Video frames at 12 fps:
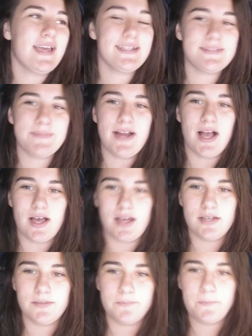been
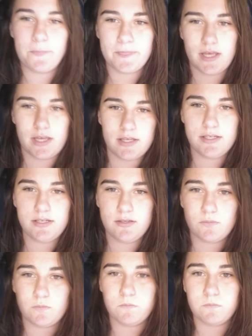hard.
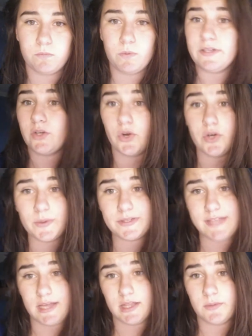We don't know
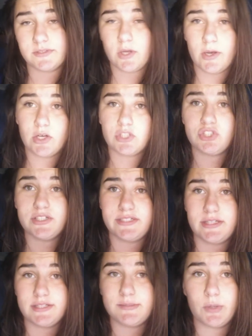exactly what's going on just
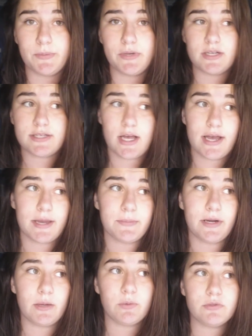at this moment in time,
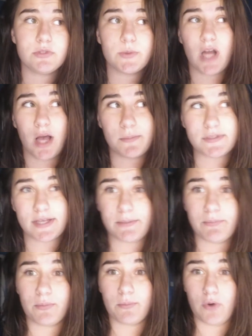but I will do an
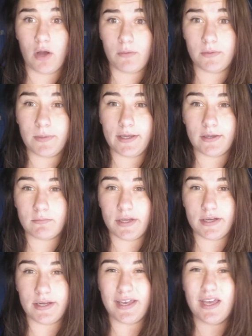update probably on
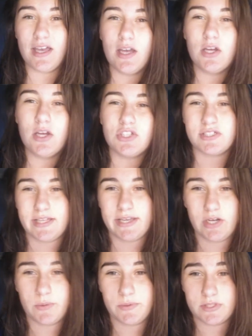Monday, just to let you
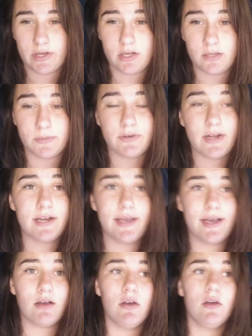know what's going on. But right
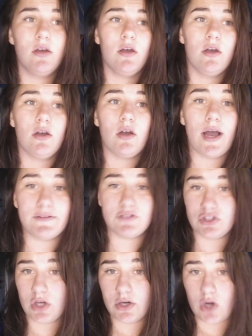now, I've
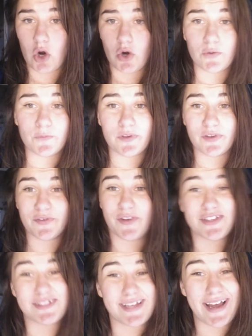just gotten home for the
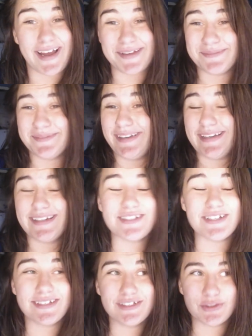first time
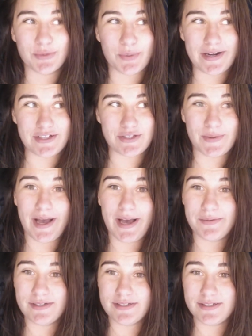in 22
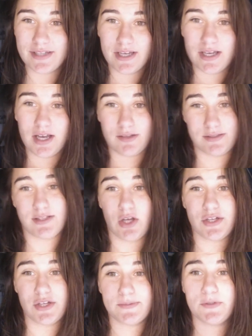hours. I was at the
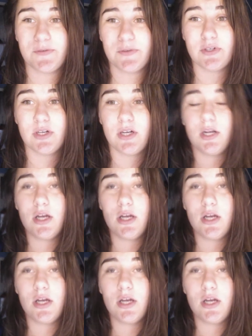hospital for